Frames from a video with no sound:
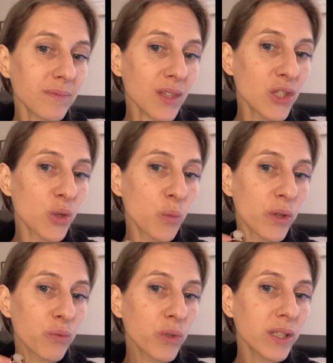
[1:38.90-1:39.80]
So
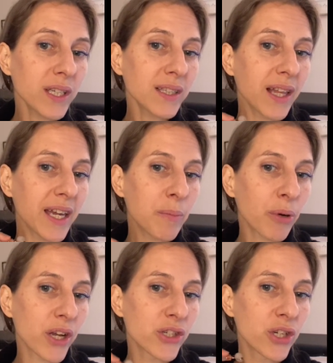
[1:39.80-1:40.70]
with really light
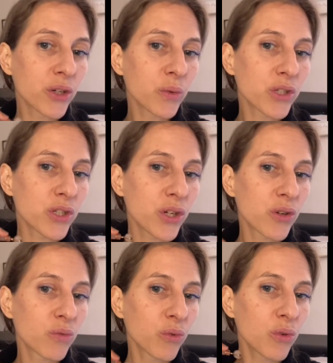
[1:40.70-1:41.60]
pressure, we're just going
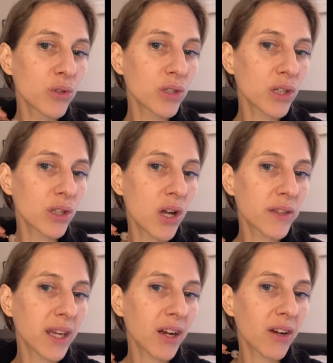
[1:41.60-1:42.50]
to roller along
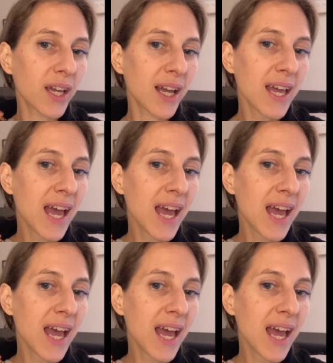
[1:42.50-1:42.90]
the area,